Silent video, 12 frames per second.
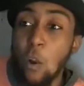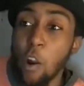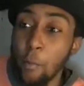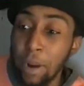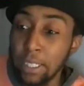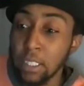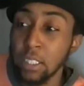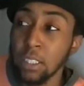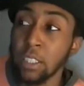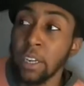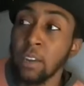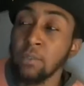It makes sense
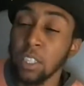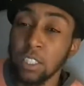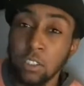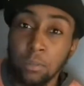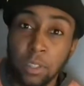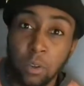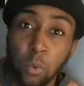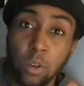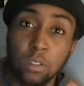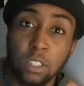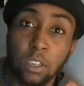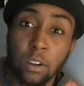that I invest in a bigger
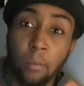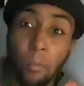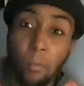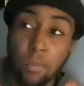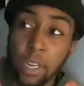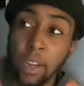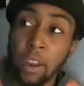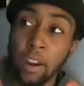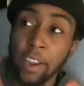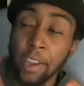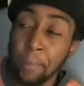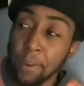wheel setup and
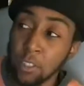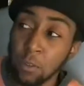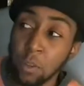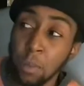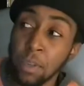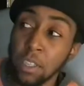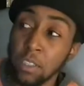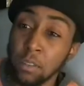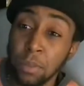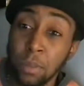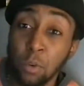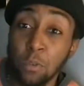I give myself the ability to
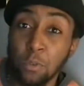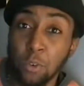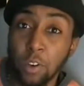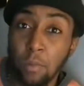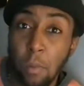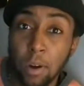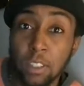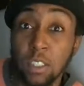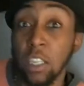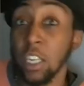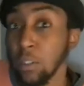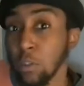be more free to
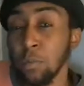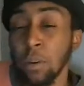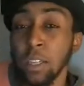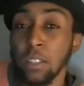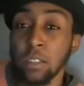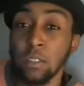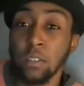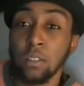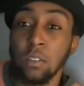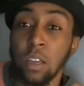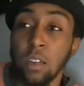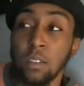get to the places
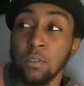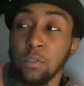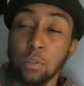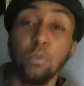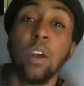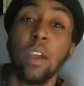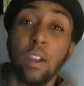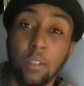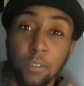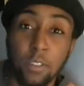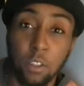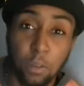that do
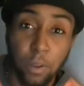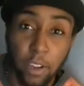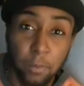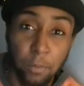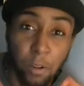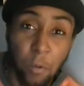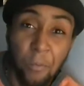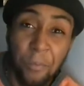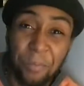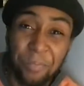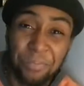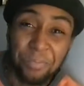have good
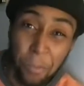pavement